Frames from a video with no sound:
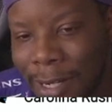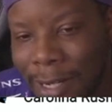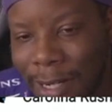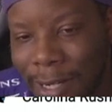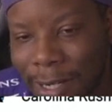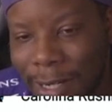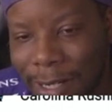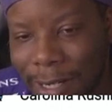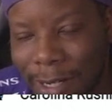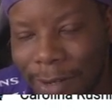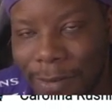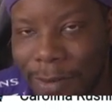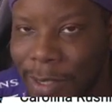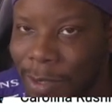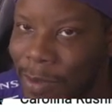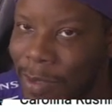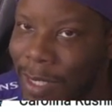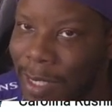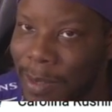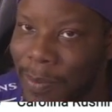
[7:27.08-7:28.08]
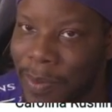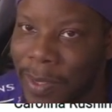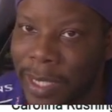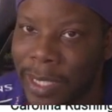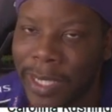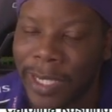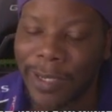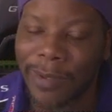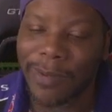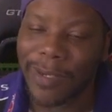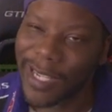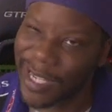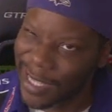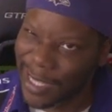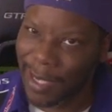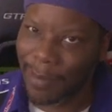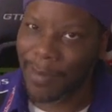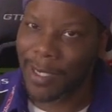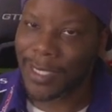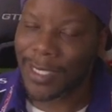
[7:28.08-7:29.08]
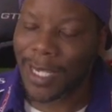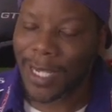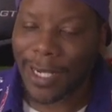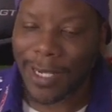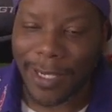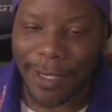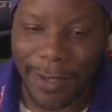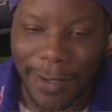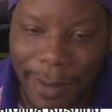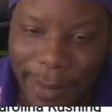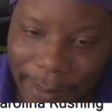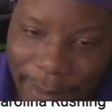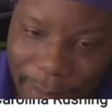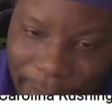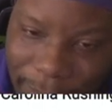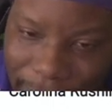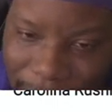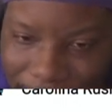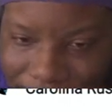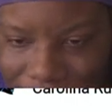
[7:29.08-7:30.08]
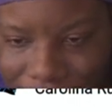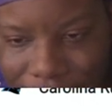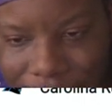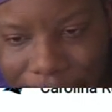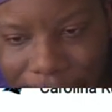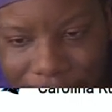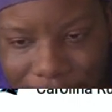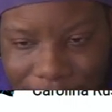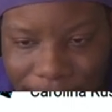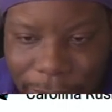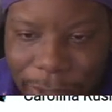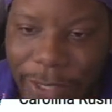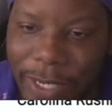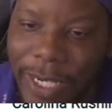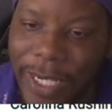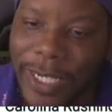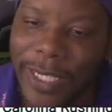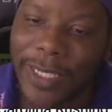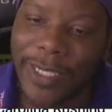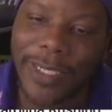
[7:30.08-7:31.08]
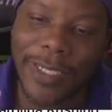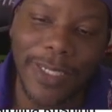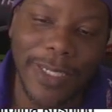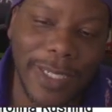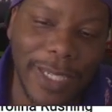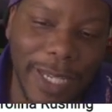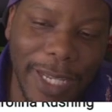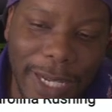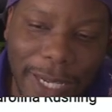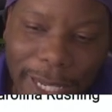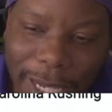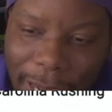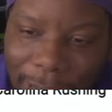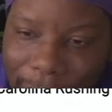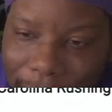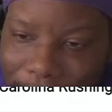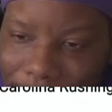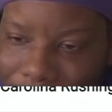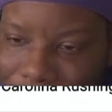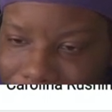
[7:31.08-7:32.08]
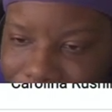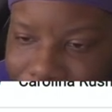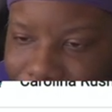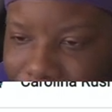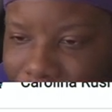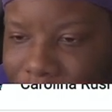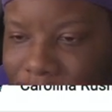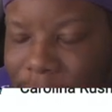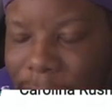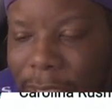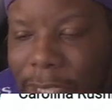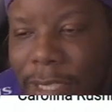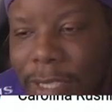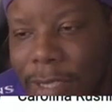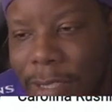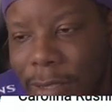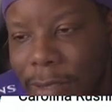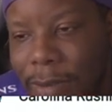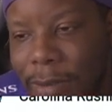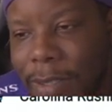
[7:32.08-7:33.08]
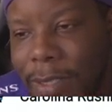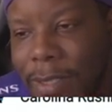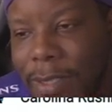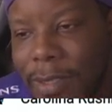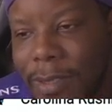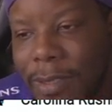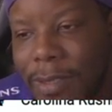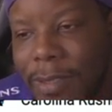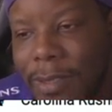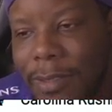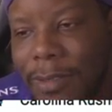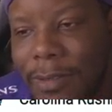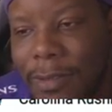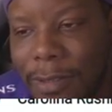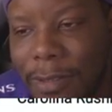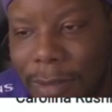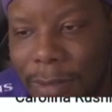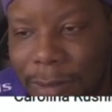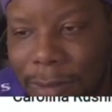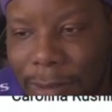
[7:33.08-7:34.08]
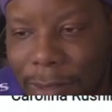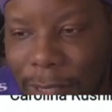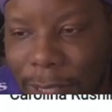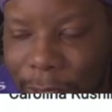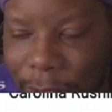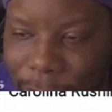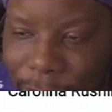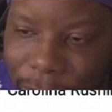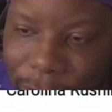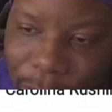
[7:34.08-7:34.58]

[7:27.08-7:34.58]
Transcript: Uh Roquan and Pete Cuba. Get that mess out of here. Uh, Kenyon Drake, 10 carries, 46 yards. Longest